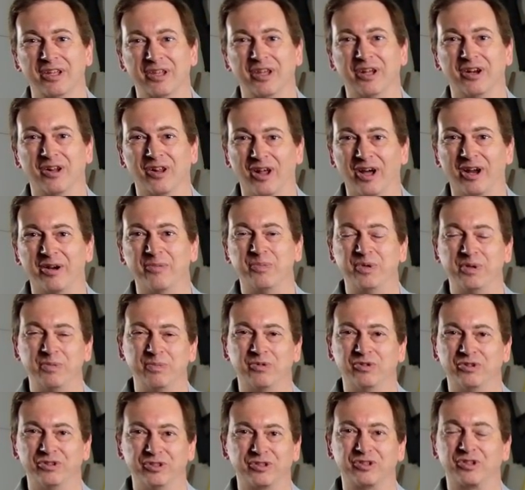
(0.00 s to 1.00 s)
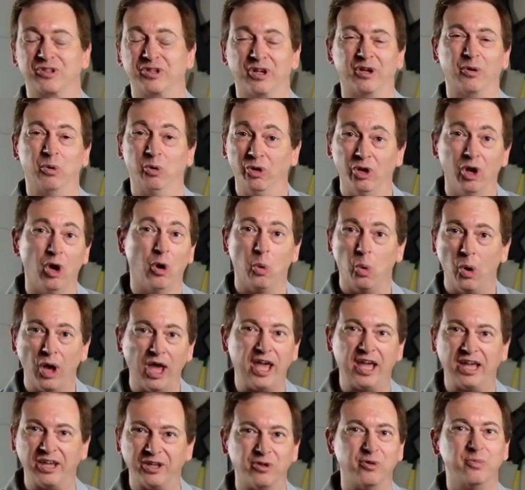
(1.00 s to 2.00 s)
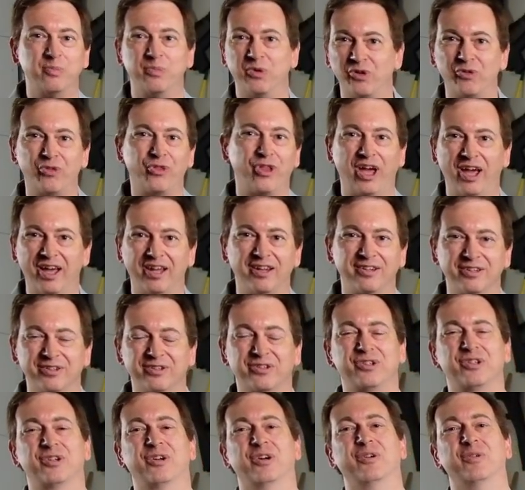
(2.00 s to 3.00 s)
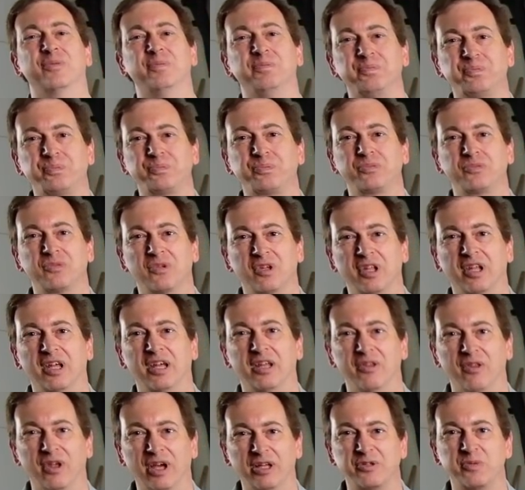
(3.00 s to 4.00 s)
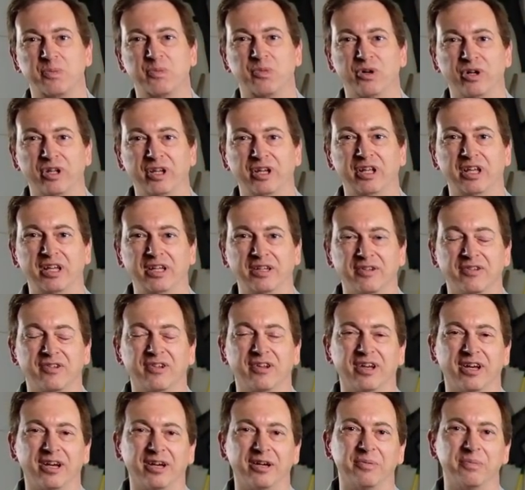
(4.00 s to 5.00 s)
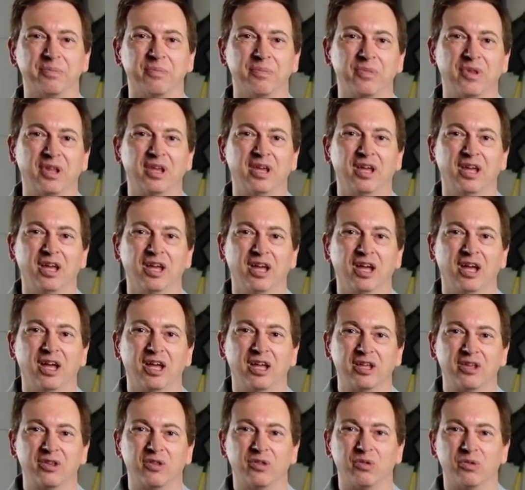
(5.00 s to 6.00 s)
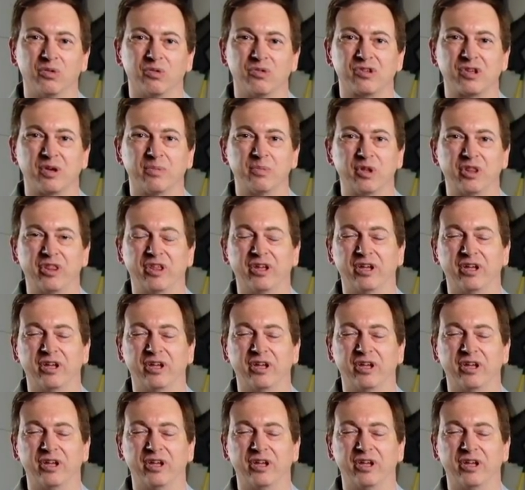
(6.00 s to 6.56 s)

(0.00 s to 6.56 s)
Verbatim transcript: get a lot of people just say, oh, no way, you built that? So that, that's pretty neat. Uh, some of